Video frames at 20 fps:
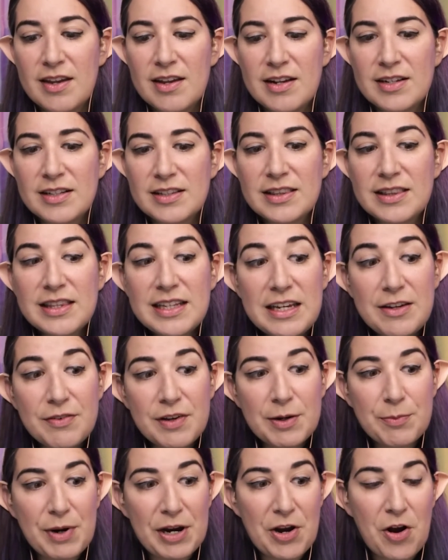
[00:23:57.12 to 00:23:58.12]

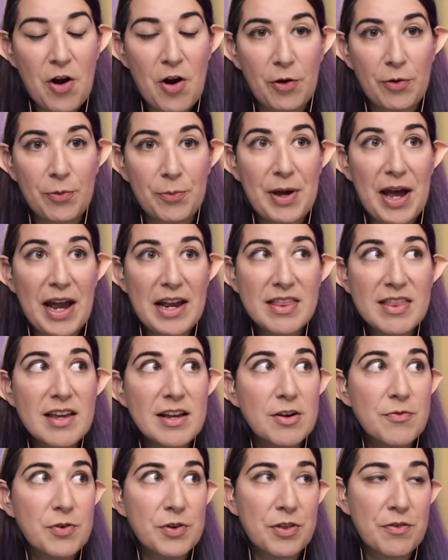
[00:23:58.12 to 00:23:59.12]
leaving my home, I
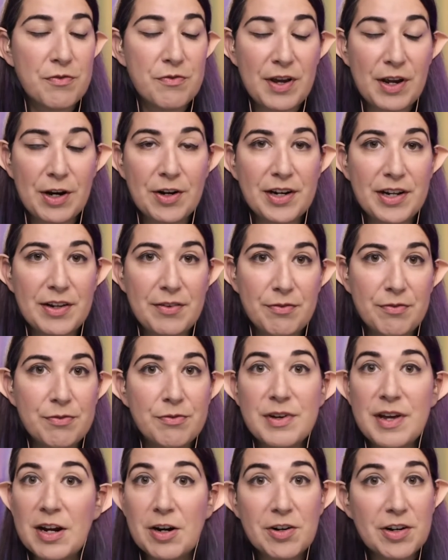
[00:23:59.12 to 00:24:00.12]
think, for the very,
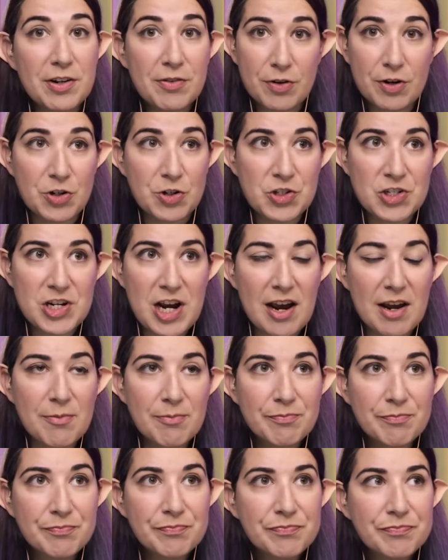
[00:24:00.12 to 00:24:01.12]
very first
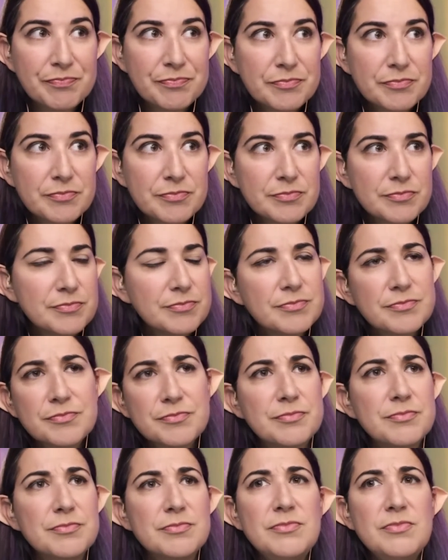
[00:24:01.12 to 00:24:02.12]
time.
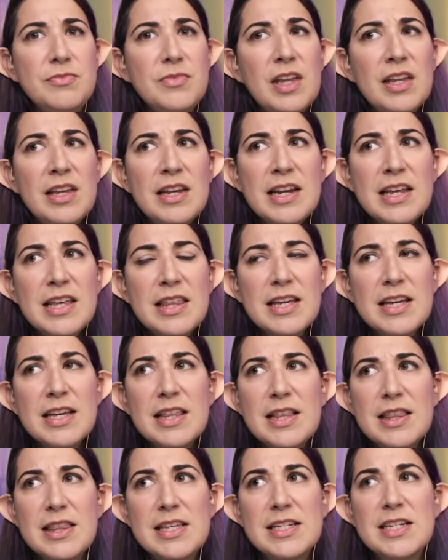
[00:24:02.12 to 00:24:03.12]
And I think
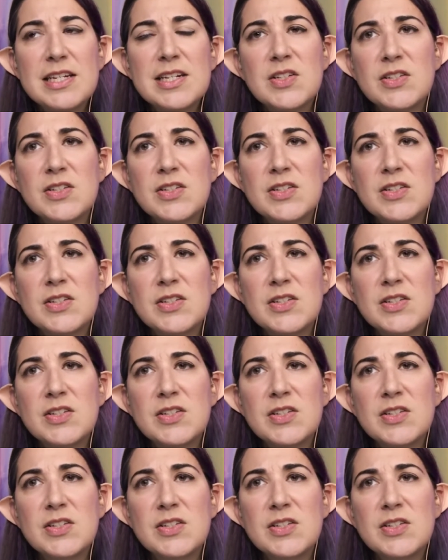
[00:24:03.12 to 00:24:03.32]
that this is